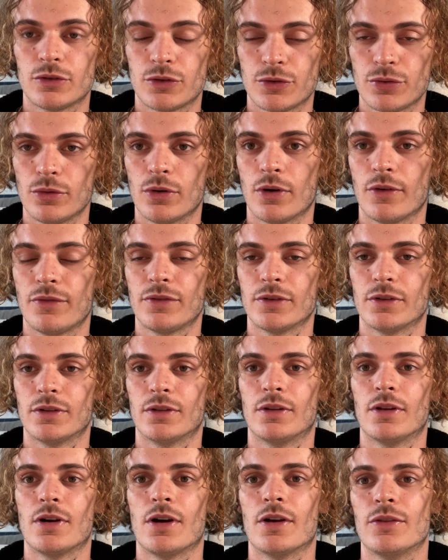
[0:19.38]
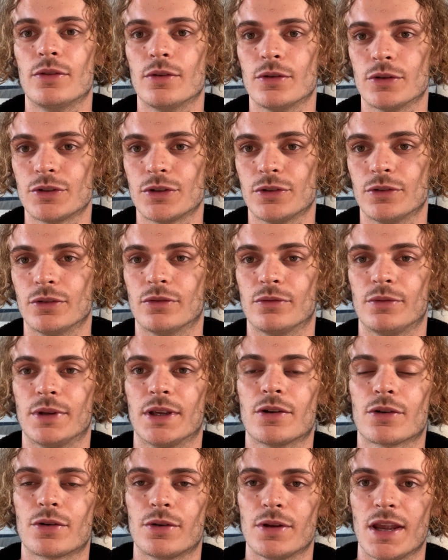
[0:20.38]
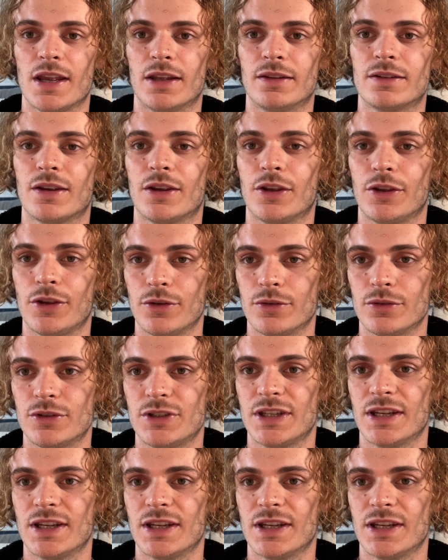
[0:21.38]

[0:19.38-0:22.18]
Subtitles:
Too often on Notion we create huge